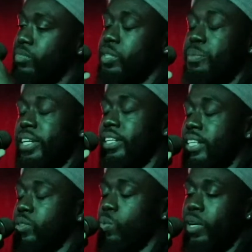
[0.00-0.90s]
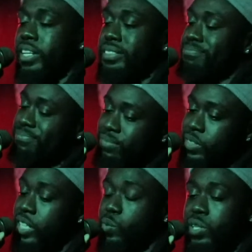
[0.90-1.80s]
To me, that's where
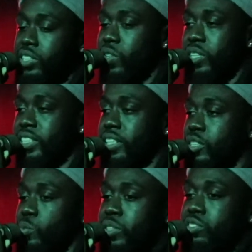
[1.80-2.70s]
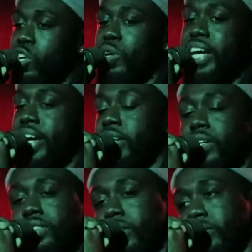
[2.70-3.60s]
it starts at, because we were taught to hate
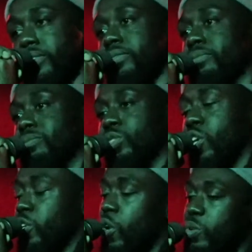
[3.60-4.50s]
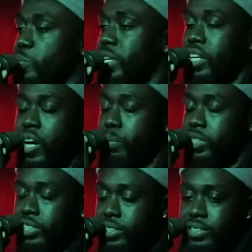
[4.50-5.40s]
ourselves, taught to always be in
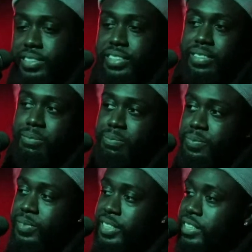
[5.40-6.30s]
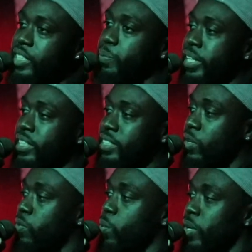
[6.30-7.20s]
competition. It's just being
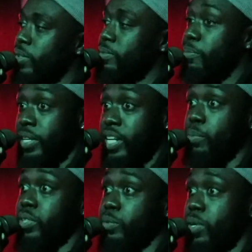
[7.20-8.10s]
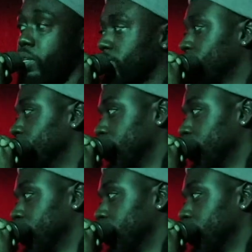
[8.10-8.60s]
self-aware. Make that pussy pop.